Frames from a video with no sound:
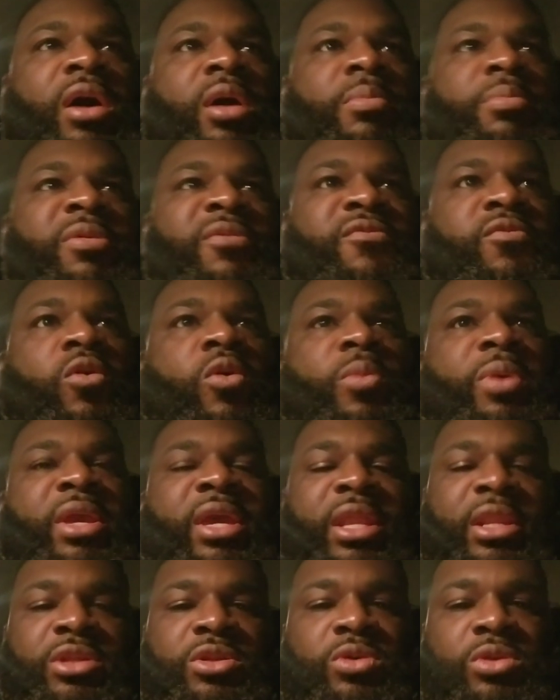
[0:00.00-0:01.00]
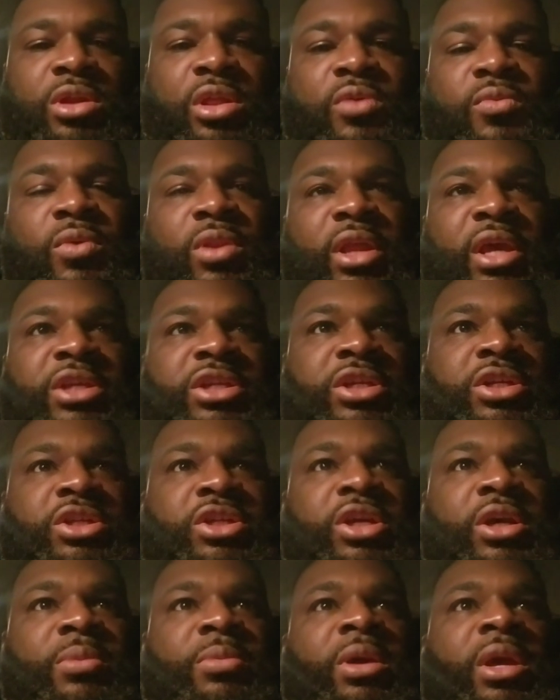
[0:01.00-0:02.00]
before we get into another
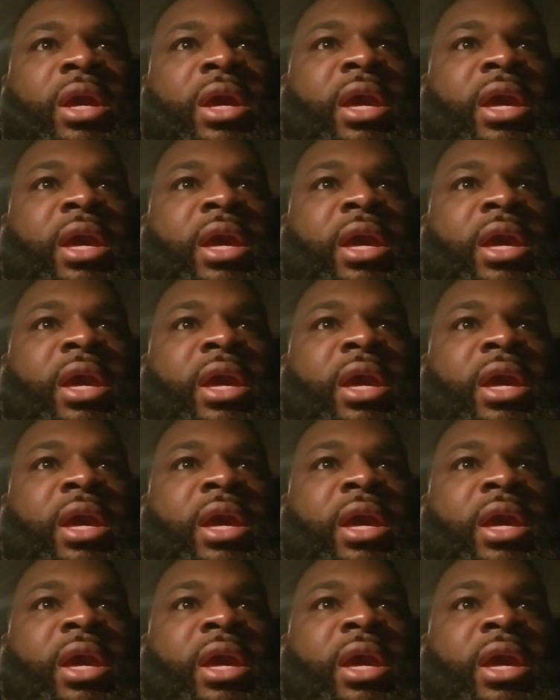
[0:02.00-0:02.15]
relationship,